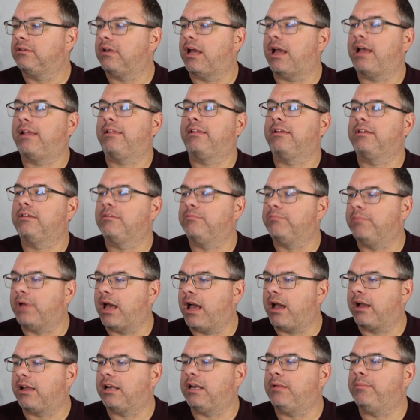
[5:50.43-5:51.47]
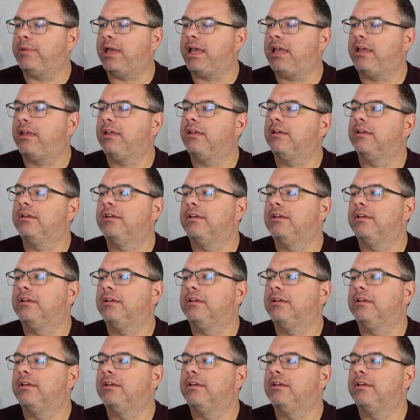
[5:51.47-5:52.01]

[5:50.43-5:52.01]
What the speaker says: Island, Mahogany Bay.